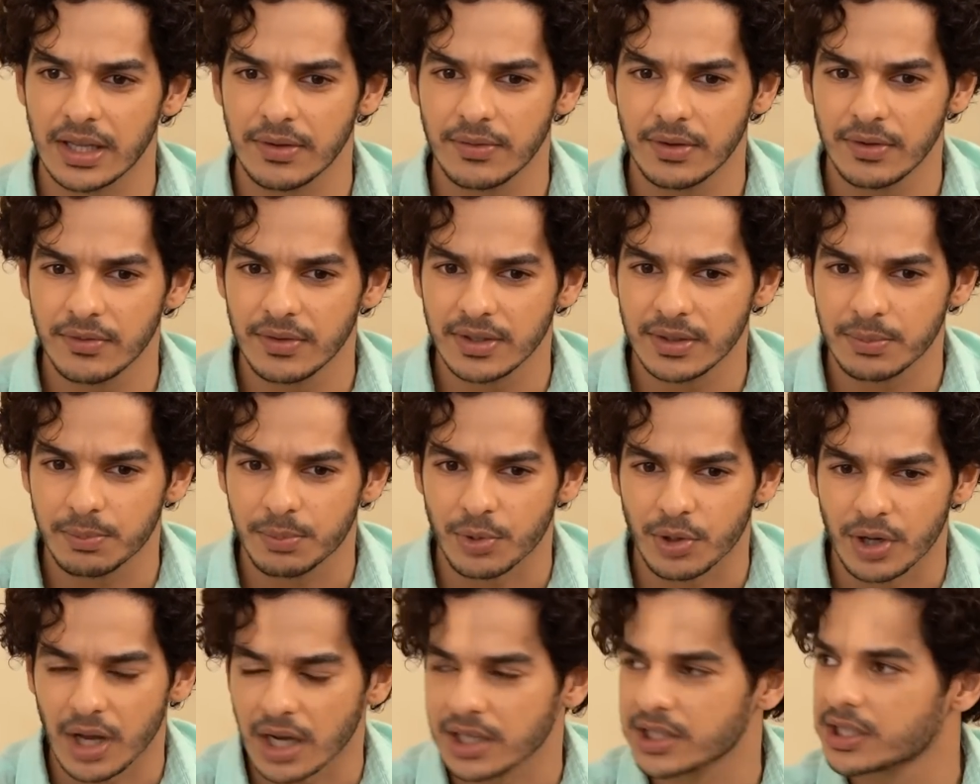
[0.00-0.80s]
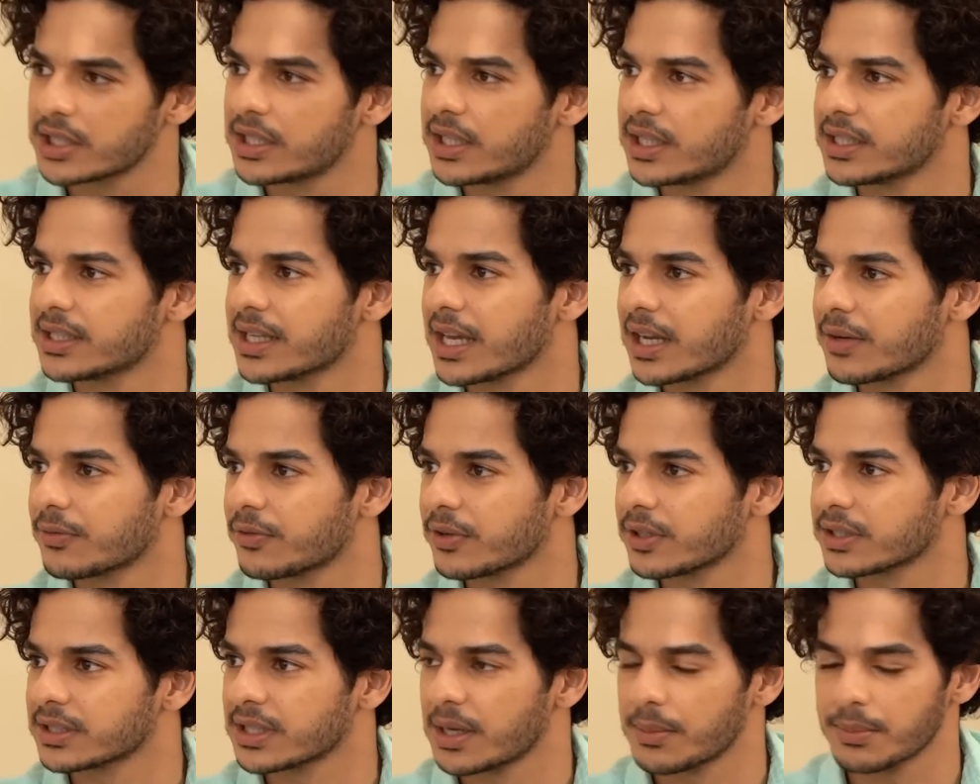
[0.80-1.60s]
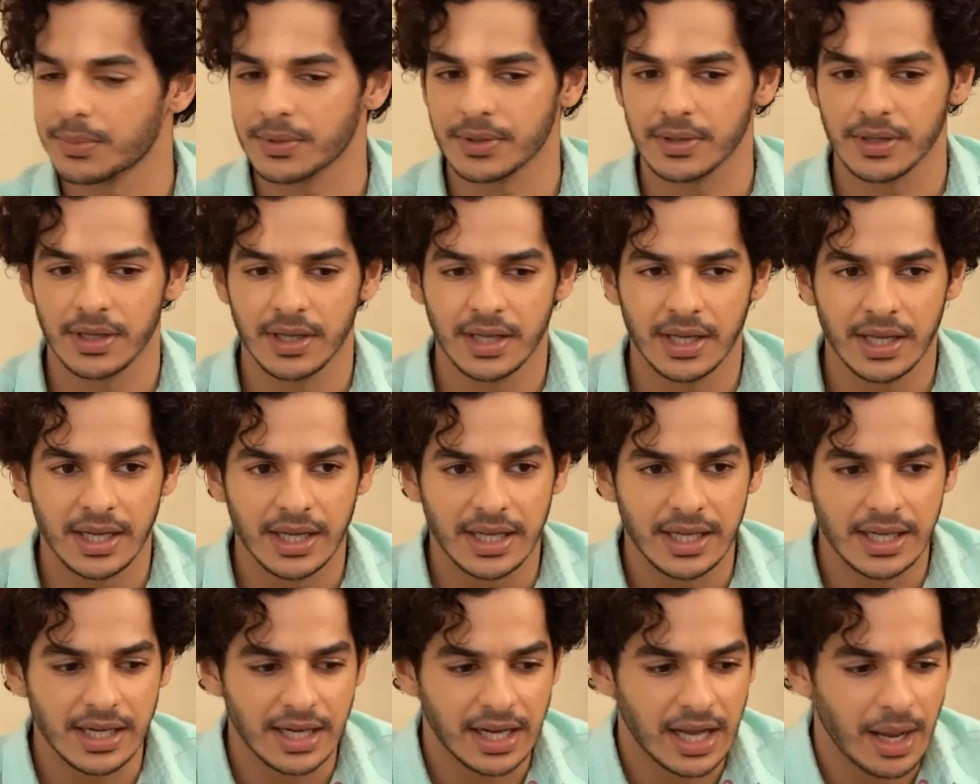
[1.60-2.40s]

even with production design, for example. He'll